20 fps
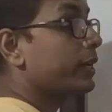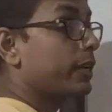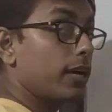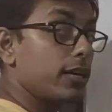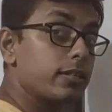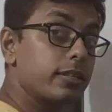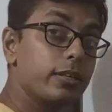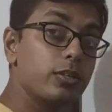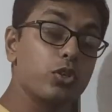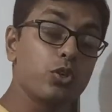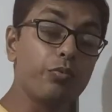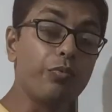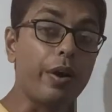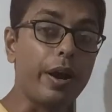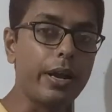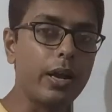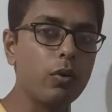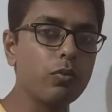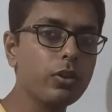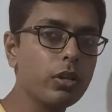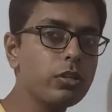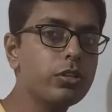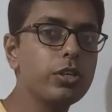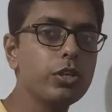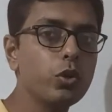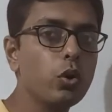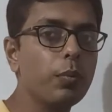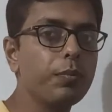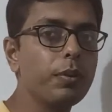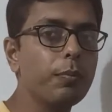task is to find out the
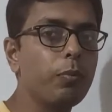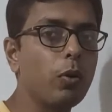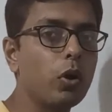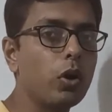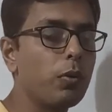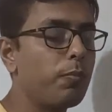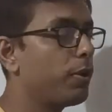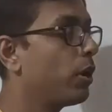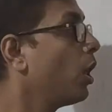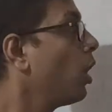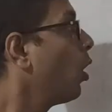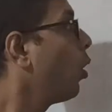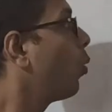zero of the polynomial.